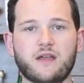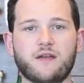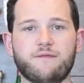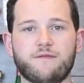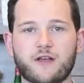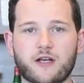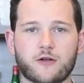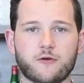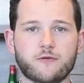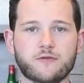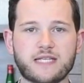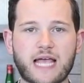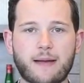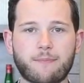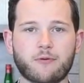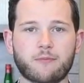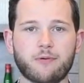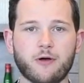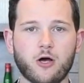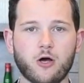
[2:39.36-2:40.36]
Figured it was
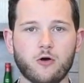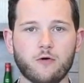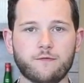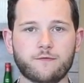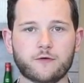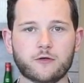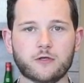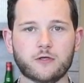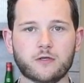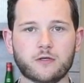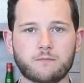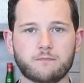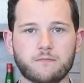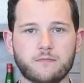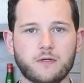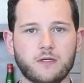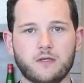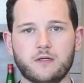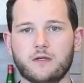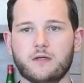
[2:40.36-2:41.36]
apropos for
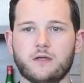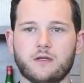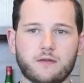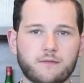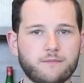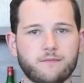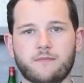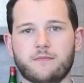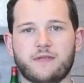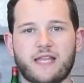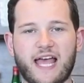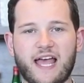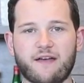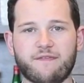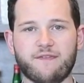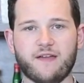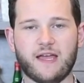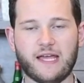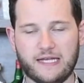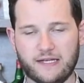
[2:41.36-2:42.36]
the
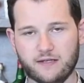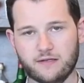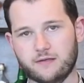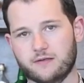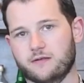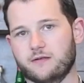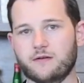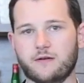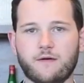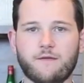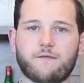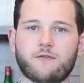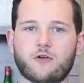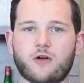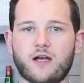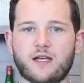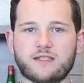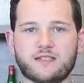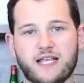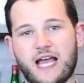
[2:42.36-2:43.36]
Hefe. For
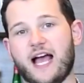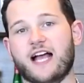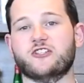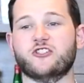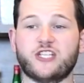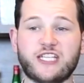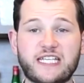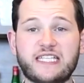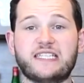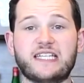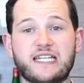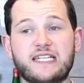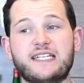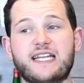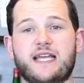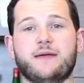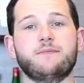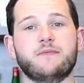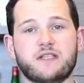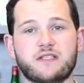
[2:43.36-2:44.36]
us, actually he did
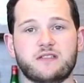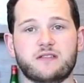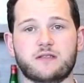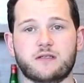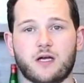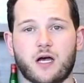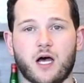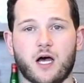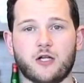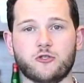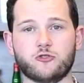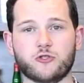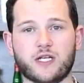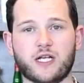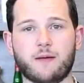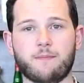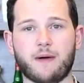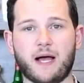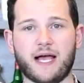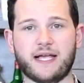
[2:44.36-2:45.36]
name this
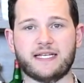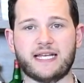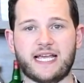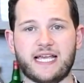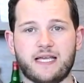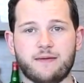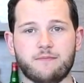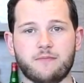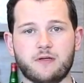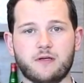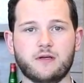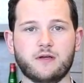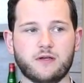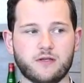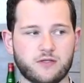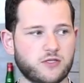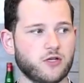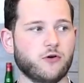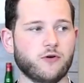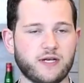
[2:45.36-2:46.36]
drink by name,
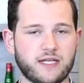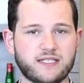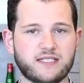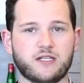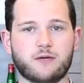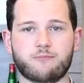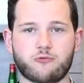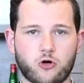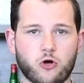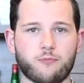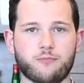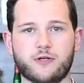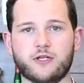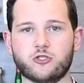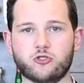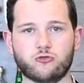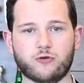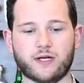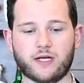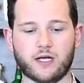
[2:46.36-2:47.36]
so it is an
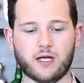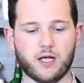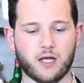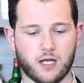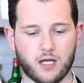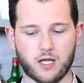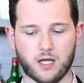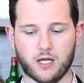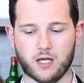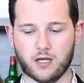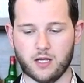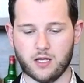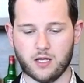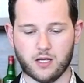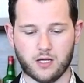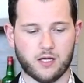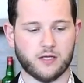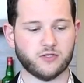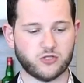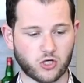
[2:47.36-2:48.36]
appropriate drink.
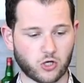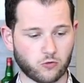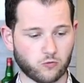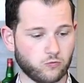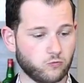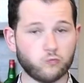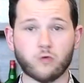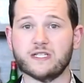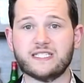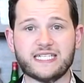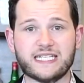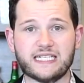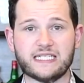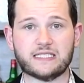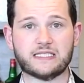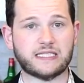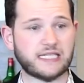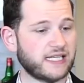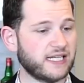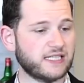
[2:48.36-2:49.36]
So, what's in it?
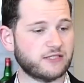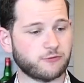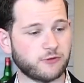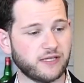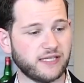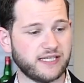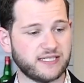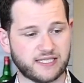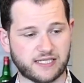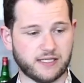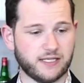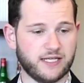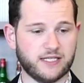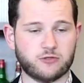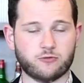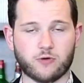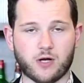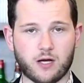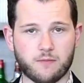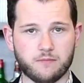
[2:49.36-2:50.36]
It's really easy. It's
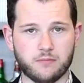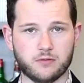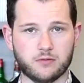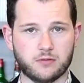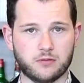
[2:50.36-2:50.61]
rum,